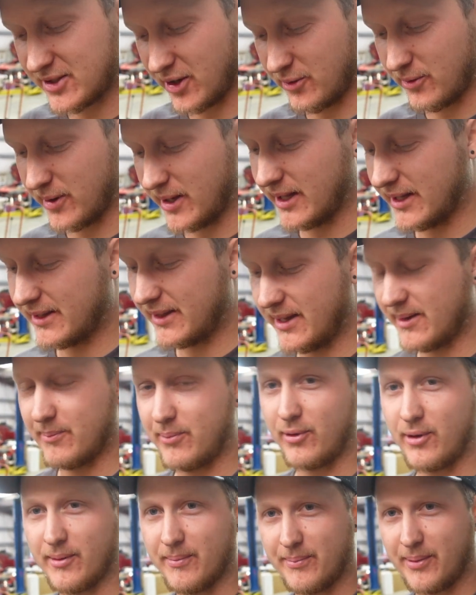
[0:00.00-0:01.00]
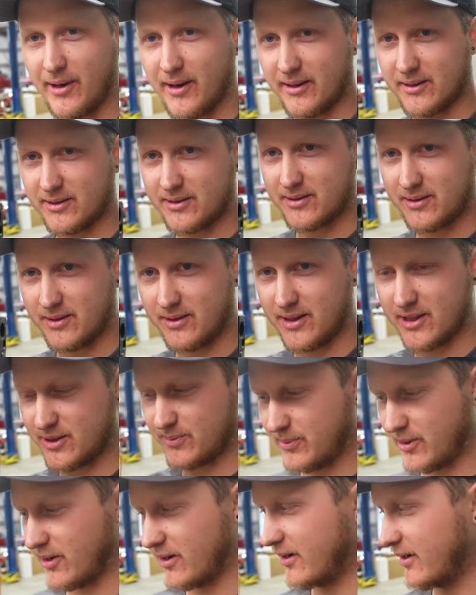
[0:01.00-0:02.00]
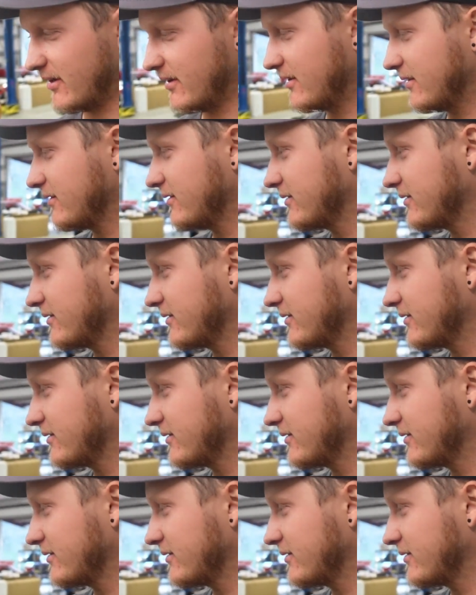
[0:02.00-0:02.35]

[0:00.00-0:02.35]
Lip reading: are really the important parts. This part